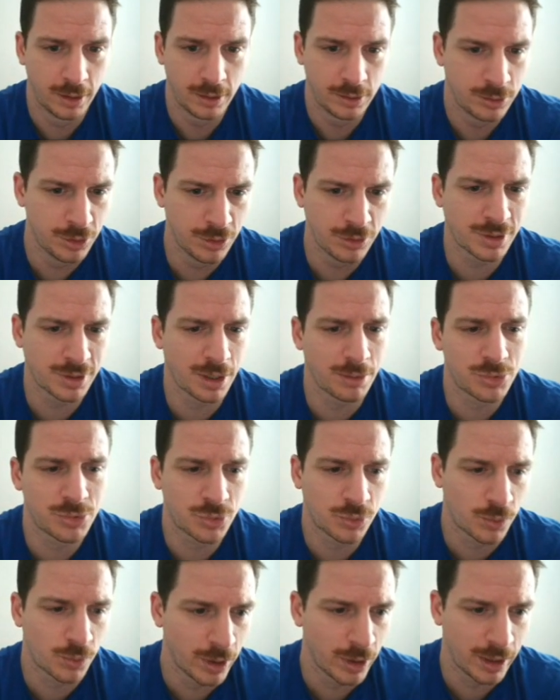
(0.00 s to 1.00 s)
Duke's up
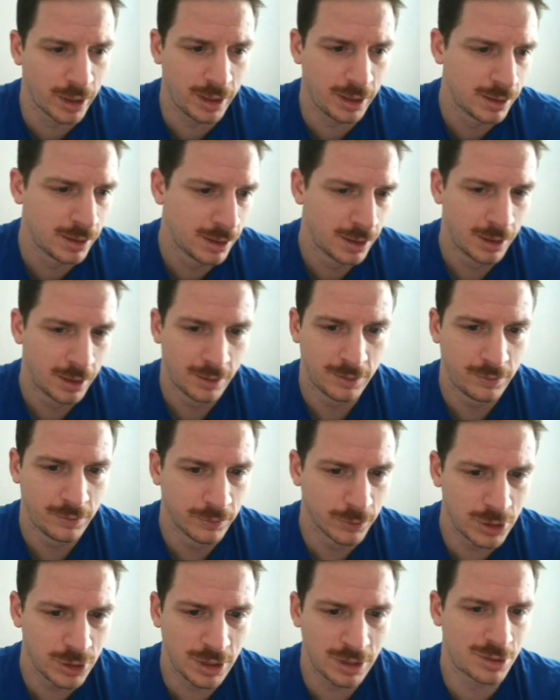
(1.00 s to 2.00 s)
20.
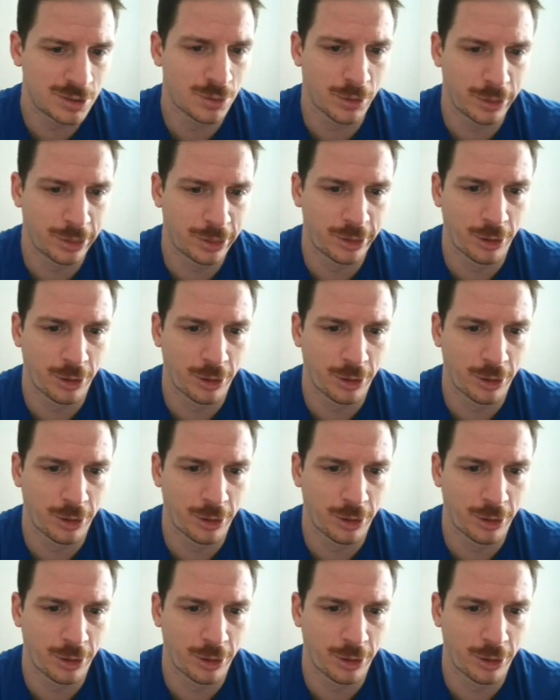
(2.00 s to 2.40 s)
Virginia scored